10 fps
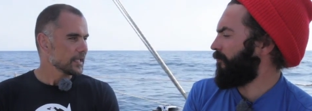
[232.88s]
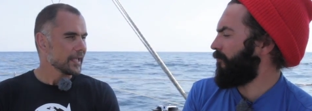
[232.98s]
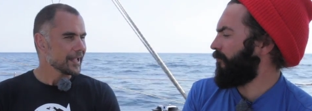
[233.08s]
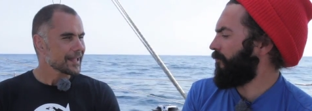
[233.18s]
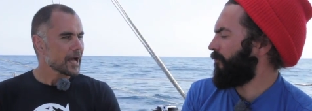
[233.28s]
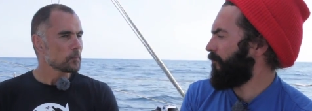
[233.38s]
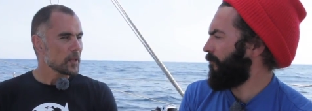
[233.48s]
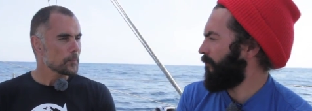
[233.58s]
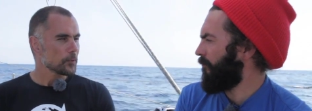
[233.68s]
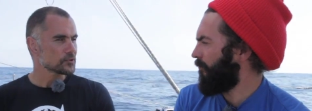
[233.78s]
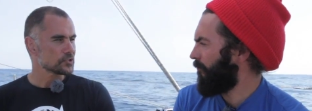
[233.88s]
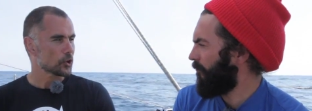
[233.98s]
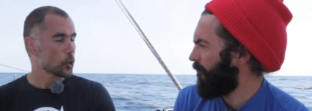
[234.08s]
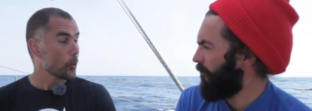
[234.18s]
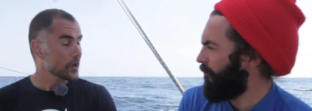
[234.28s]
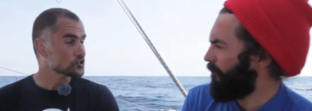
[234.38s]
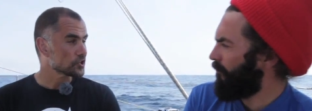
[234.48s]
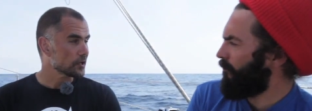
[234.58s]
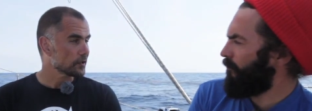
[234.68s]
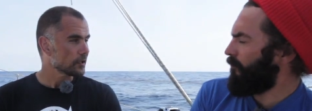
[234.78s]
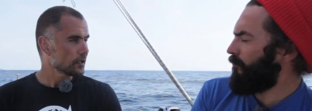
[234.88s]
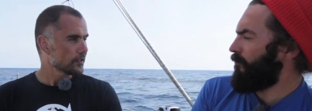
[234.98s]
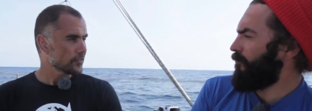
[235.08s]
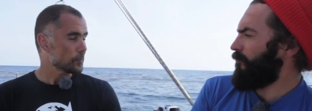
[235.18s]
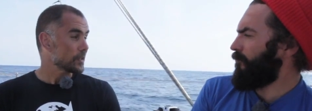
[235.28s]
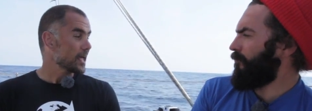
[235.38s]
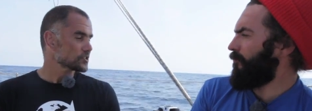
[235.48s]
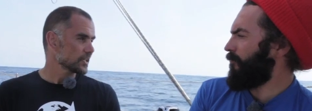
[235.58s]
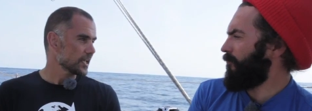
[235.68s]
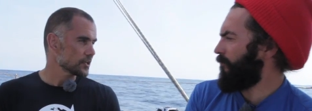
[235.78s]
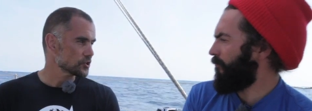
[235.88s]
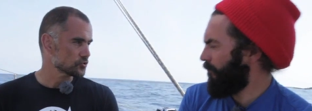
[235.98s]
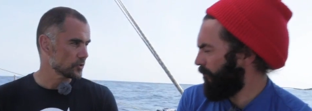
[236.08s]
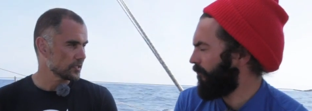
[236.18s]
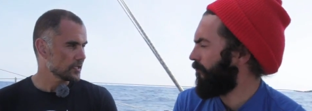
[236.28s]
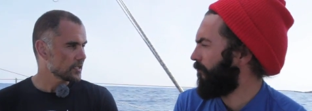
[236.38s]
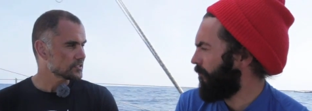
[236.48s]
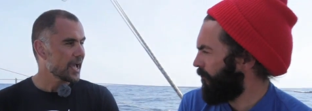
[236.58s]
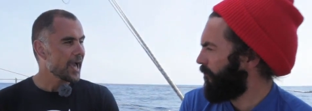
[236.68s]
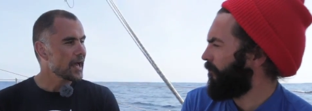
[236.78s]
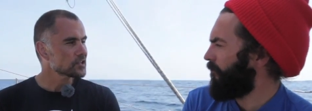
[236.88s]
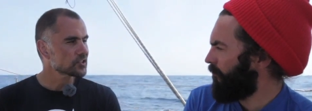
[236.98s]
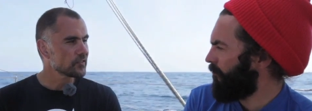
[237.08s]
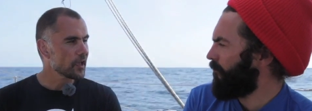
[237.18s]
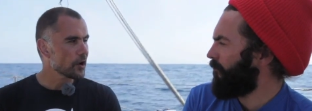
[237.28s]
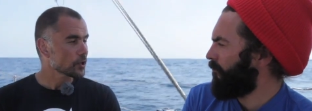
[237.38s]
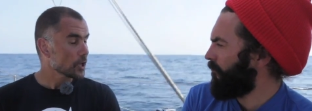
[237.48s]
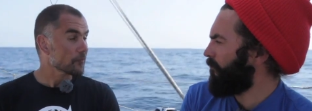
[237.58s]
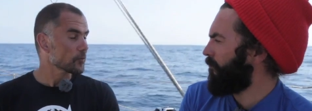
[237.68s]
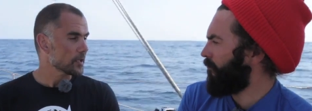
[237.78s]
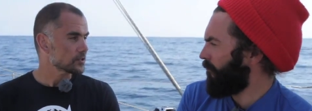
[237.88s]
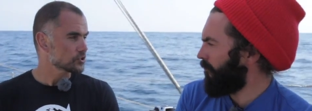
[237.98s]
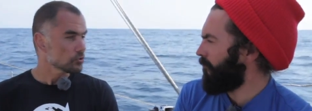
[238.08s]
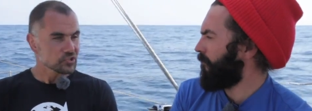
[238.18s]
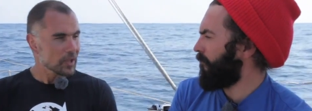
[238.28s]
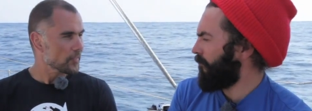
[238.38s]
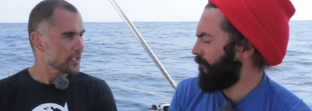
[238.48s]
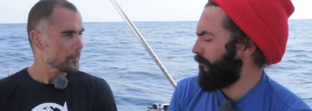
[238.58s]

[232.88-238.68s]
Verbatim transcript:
Speaker 1: it got people to question the plastic industry, to ask their government, do something